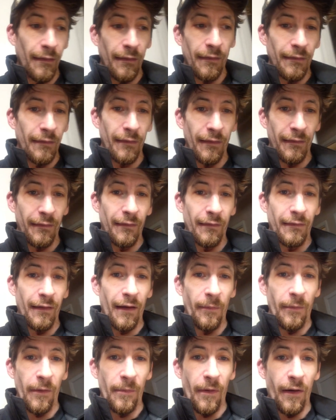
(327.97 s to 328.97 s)
60,
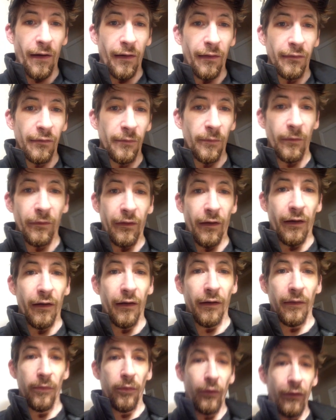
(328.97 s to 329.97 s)
$70 with the
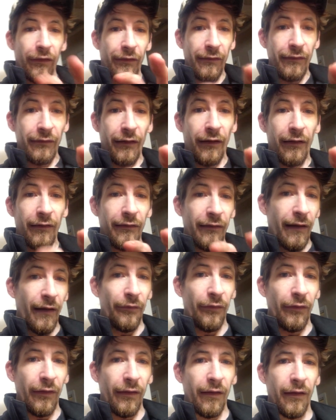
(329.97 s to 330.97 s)
hub, with the studs and
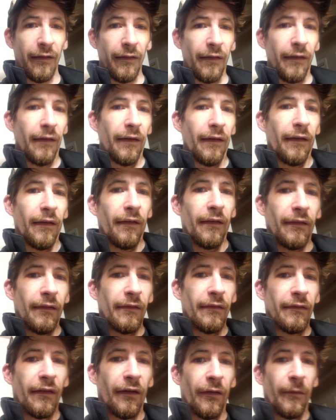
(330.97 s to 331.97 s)
everything.
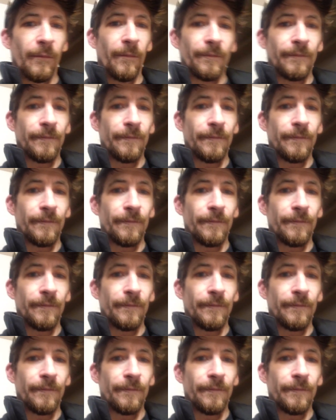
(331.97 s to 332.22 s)
So,